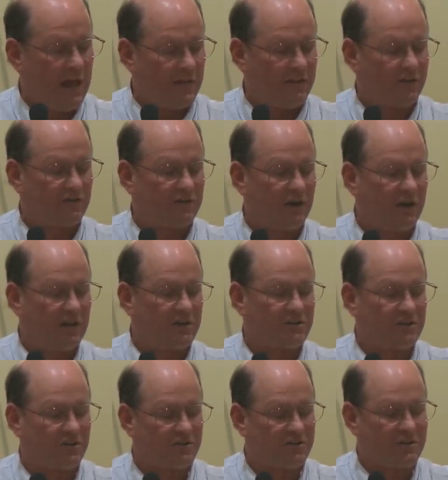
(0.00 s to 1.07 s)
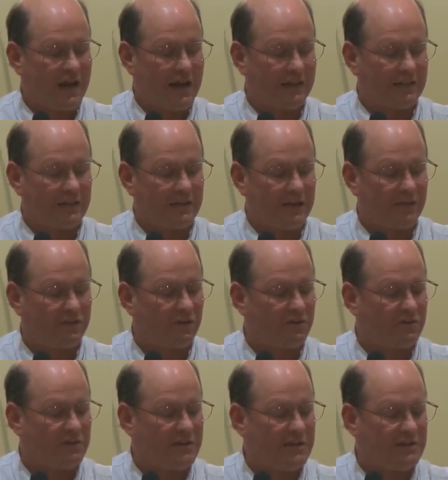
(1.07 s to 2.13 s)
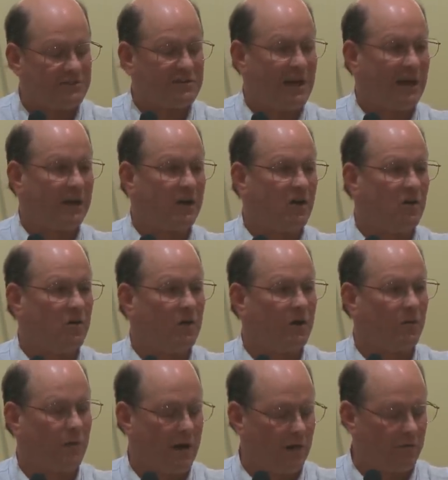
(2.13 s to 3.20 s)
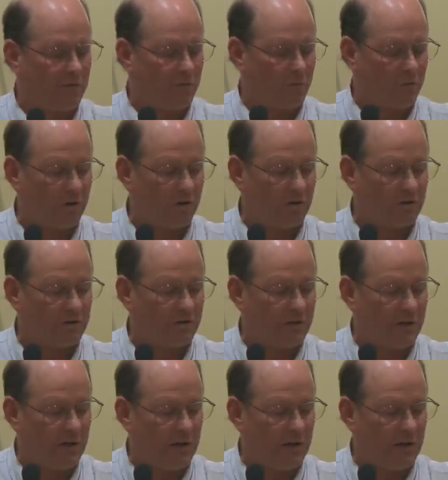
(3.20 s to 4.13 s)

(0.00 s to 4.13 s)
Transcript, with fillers: Their tongues are silent, yet their deeds echo around the world.